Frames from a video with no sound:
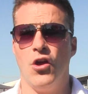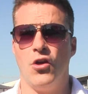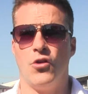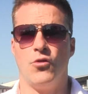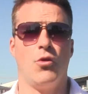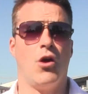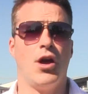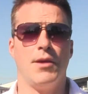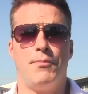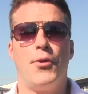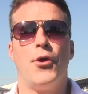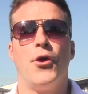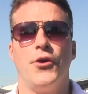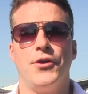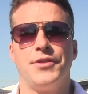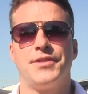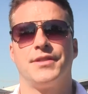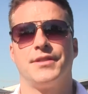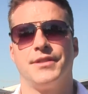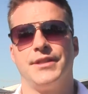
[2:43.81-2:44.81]
who I
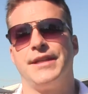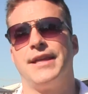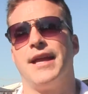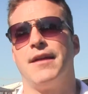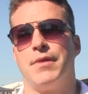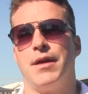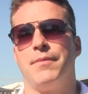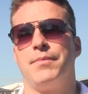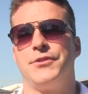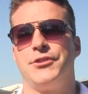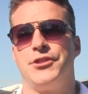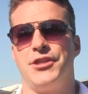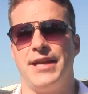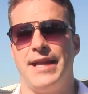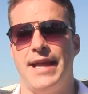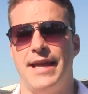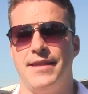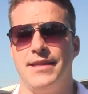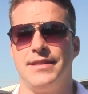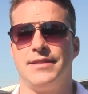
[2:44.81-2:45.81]
personally come up and
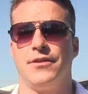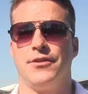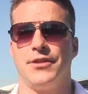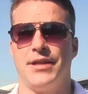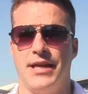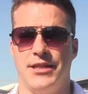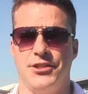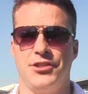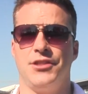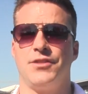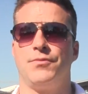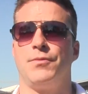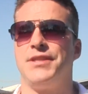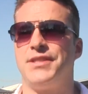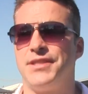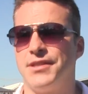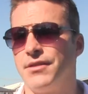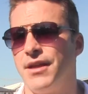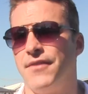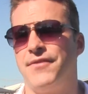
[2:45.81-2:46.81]
check out these locations, we
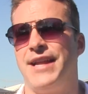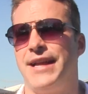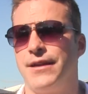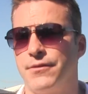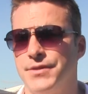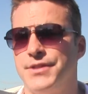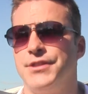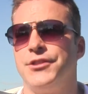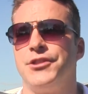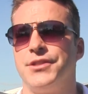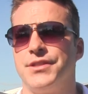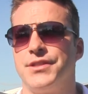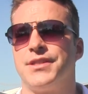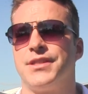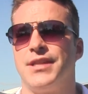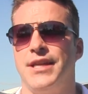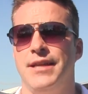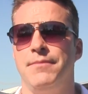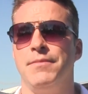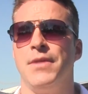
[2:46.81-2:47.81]
still have an acquisitions
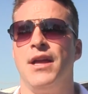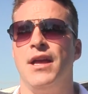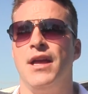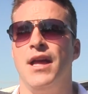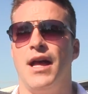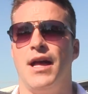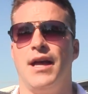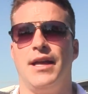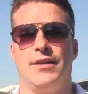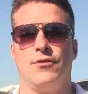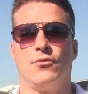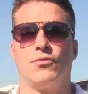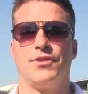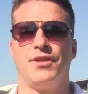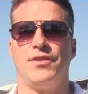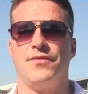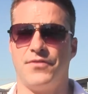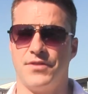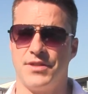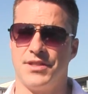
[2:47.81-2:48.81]
team in all the
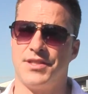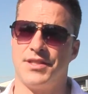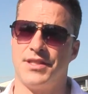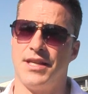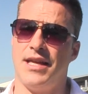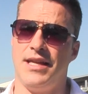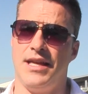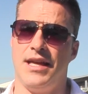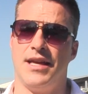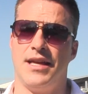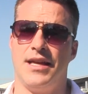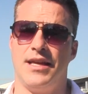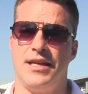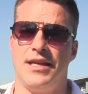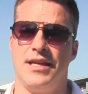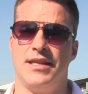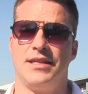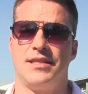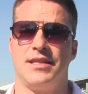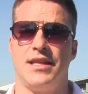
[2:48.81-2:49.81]
different
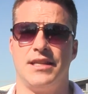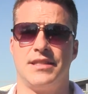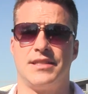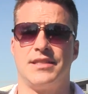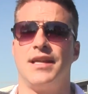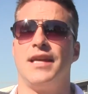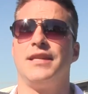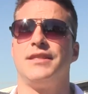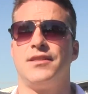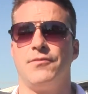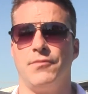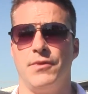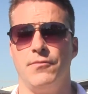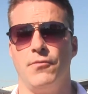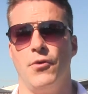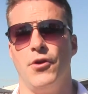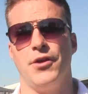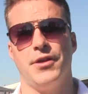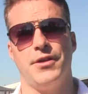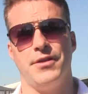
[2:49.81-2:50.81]
estates that we
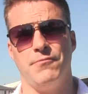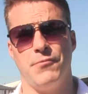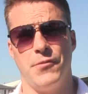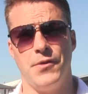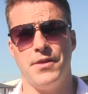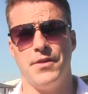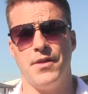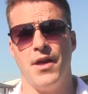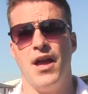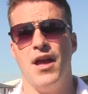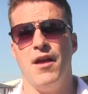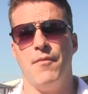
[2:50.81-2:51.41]
work with,